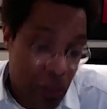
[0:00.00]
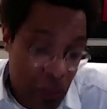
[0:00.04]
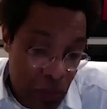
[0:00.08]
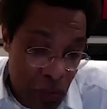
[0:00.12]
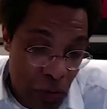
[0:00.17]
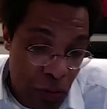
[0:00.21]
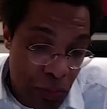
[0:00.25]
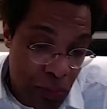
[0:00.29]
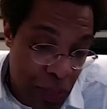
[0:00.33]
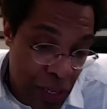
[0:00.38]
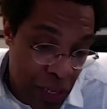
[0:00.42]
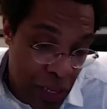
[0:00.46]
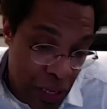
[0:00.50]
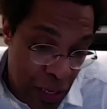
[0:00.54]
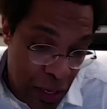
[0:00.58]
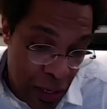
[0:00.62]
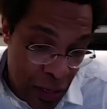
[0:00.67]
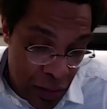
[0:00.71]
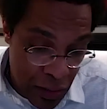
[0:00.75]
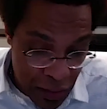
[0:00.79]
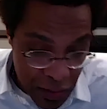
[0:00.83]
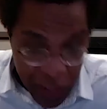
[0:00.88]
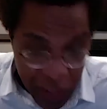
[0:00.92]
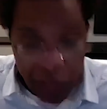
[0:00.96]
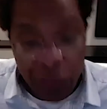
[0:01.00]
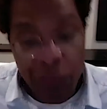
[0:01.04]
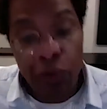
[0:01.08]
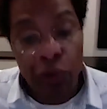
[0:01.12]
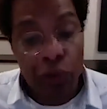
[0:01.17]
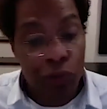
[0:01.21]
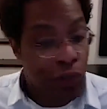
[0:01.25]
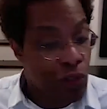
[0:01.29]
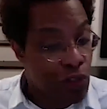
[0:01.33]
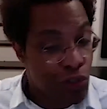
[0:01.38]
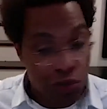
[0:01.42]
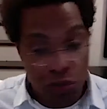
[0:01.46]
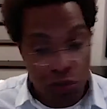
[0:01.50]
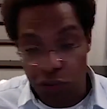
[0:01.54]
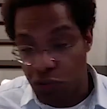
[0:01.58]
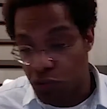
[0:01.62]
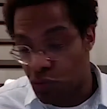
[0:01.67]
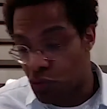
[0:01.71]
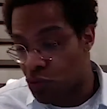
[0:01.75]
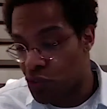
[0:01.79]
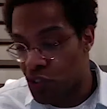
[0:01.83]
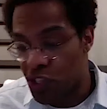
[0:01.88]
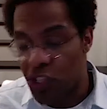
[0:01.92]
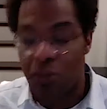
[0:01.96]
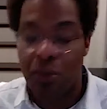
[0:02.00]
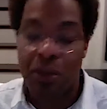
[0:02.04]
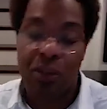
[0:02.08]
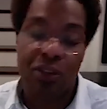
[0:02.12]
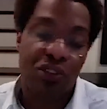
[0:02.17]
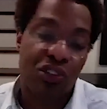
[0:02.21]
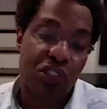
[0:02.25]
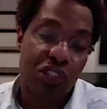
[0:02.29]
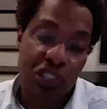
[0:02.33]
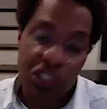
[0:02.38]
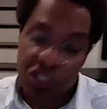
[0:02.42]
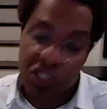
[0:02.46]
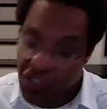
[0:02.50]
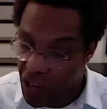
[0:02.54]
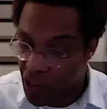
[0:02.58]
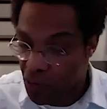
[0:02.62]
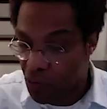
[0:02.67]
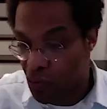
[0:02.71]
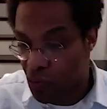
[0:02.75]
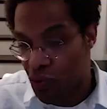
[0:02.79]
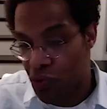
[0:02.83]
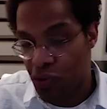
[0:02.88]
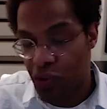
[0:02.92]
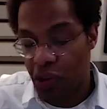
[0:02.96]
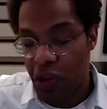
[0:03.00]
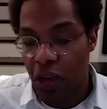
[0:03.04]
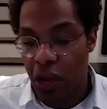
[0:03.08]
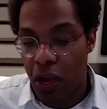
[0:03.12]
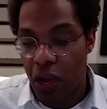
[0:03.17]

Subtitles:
So being default insurance through CMHC and Genworth,